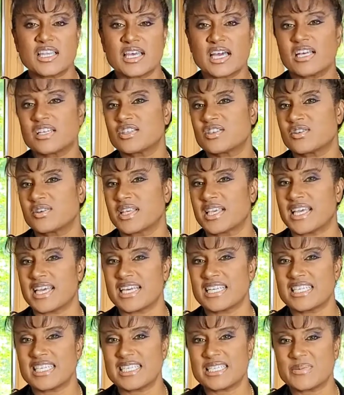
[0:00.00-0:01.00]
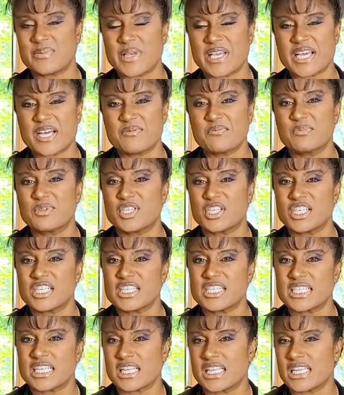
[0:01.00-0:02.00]
that so the onions become
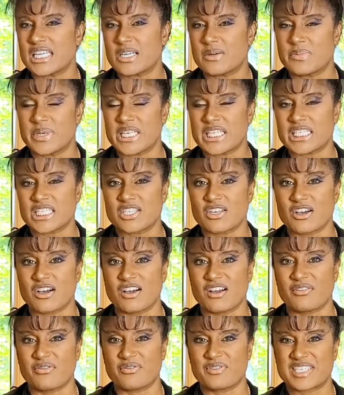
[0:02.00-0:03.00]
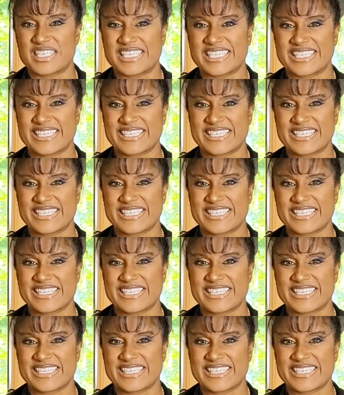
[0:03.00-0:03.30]
just a little bit soft.